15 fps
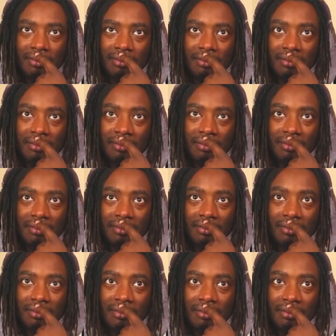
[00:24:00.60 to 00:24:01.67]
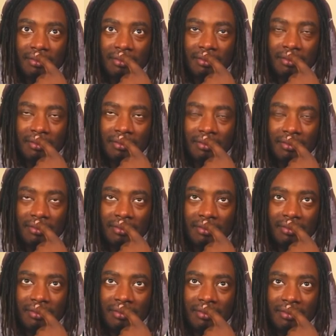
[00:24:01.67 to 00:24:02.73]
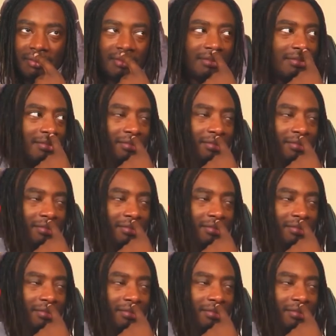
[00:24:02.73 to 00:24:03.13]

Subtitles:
No words are spoken by the person on screen.